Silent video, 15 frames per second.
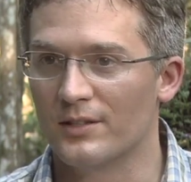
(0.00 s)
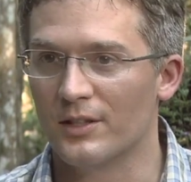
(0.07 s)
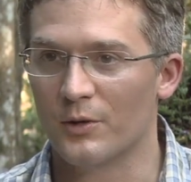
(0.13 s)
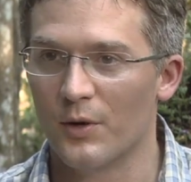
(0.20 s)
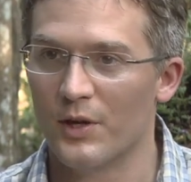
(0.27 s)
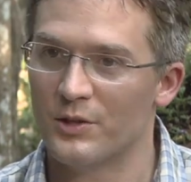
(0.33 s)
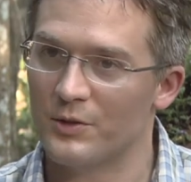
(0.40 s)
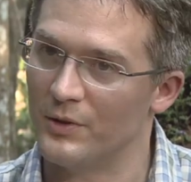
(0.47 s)
than
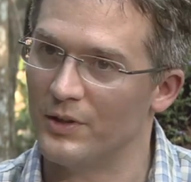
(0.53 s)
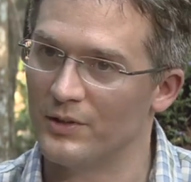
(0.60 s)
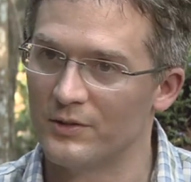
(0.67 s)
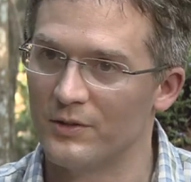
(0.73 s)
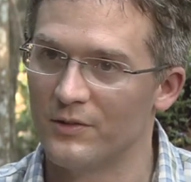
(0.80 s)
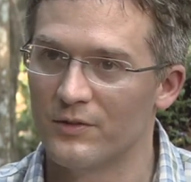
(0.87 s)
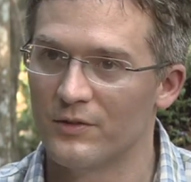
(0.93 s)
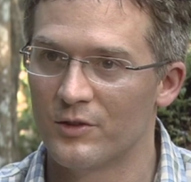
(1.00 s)
going to a
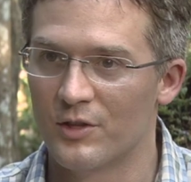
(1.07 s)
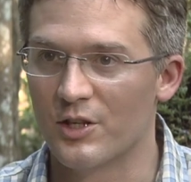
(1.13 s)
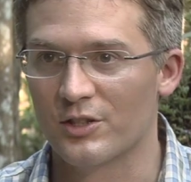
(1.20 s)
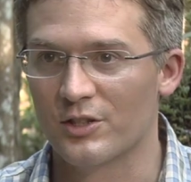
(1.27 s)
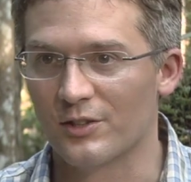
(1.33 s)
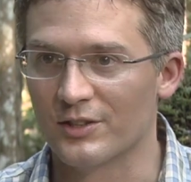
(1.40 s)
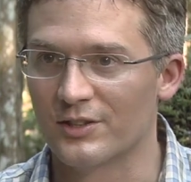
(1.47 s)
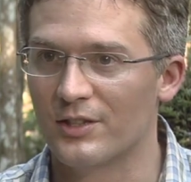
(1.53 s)
sort of
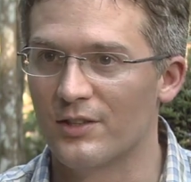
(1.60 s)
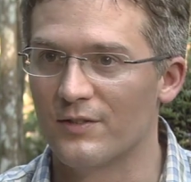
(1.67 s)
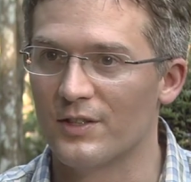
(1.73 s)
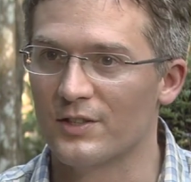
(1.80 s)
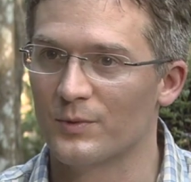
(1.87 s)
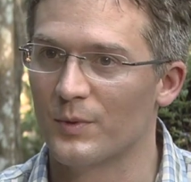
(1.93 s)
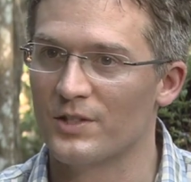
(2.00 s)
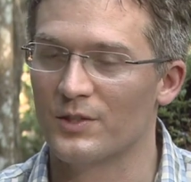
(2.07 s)
traditional
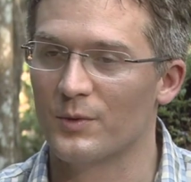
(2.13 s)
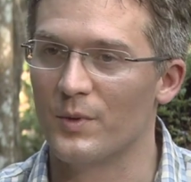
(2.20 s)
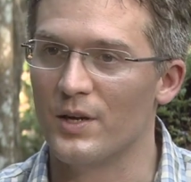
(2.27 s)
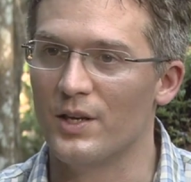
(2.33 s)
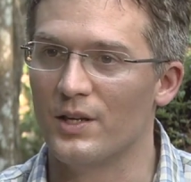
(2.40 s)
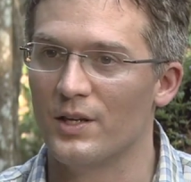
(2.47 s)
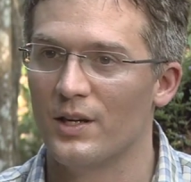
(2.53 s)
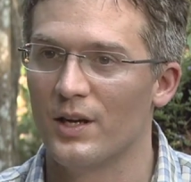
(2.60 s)
service once a
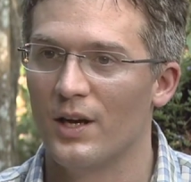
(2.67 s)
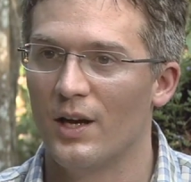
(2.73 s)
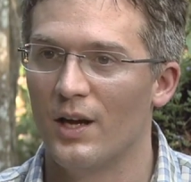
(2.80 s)
week